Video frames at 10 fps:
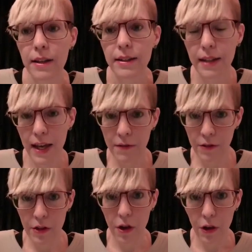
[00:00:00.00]

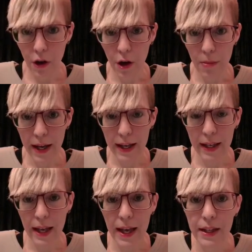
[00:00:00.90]
ScanResult
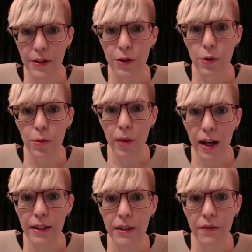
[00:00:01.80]
callback and to
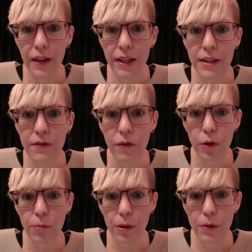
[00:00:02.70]
mock a device
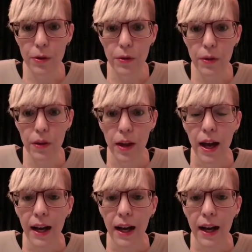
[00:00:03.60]
for Bluetooth.